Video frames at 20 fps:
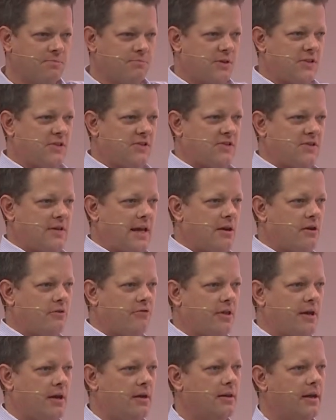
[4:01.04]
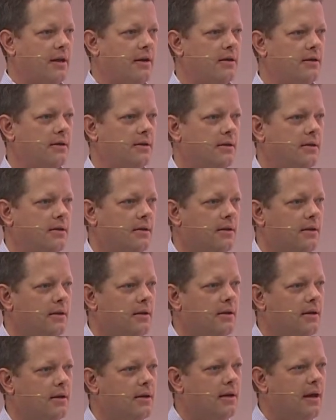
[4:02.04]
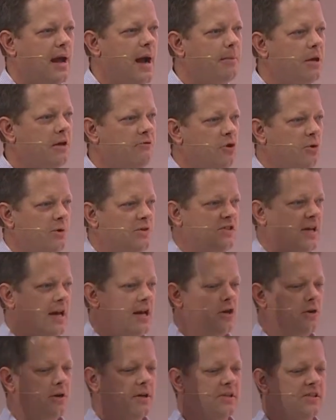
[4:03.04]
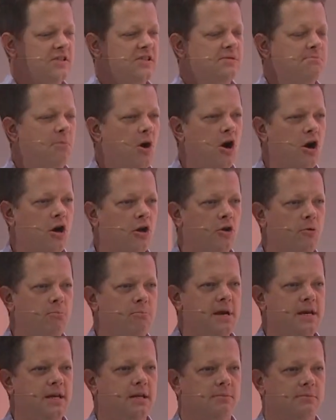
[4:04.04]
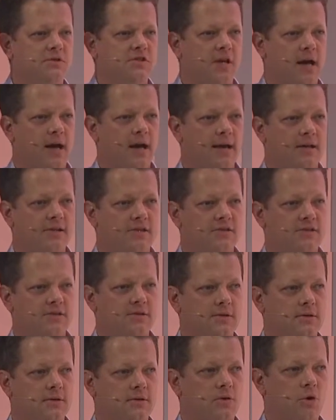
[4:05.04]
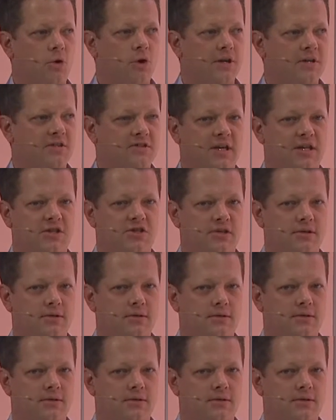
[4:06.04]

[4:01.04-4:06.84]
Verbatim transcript: please head over there later. How many of you would say you're in a small or medium-sized organization?